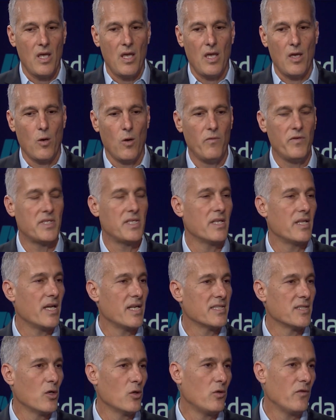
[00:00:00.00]
Obviously, there
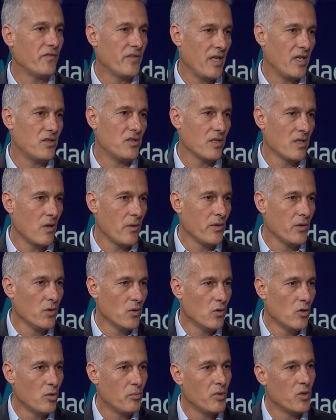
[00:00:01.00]
is a lot of tension now in
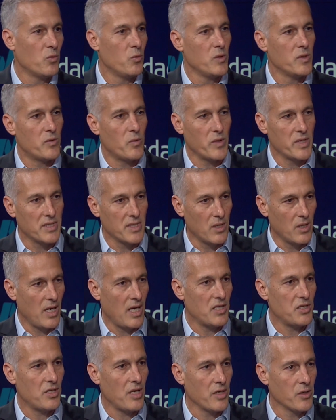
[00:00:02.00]
Europe between the
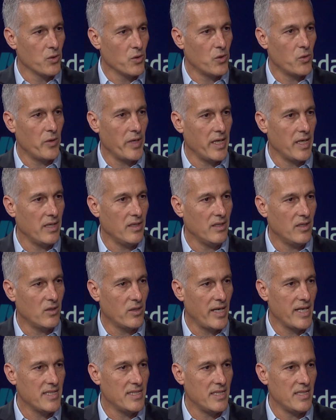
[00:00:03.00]
Russia and Ukraine
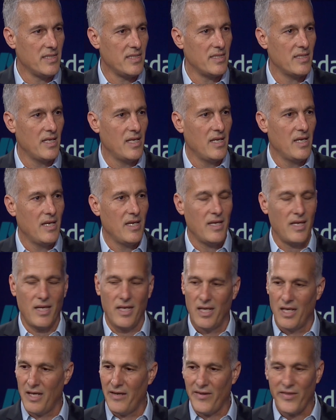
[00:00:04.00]
crisis,
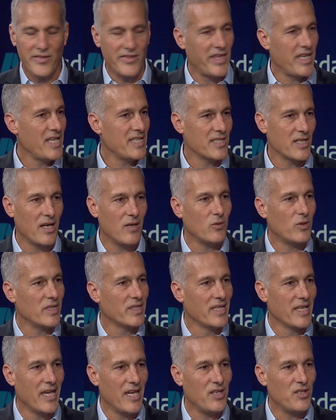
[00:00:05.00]
and everything is around
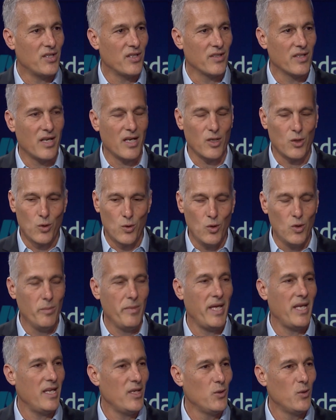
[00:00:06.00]
radiation. There are too
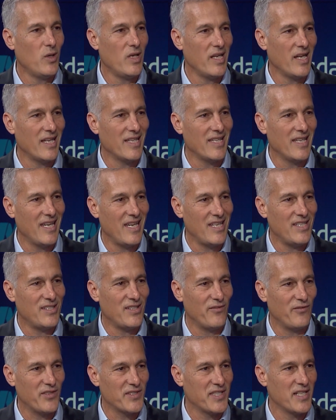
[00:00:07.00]
many nuclear
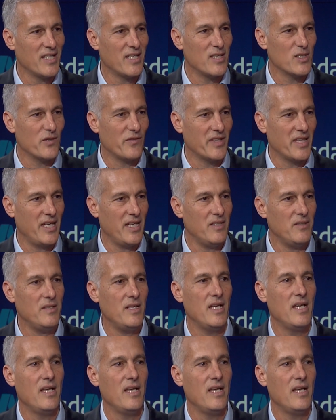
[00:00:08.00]
radiation facilities over there.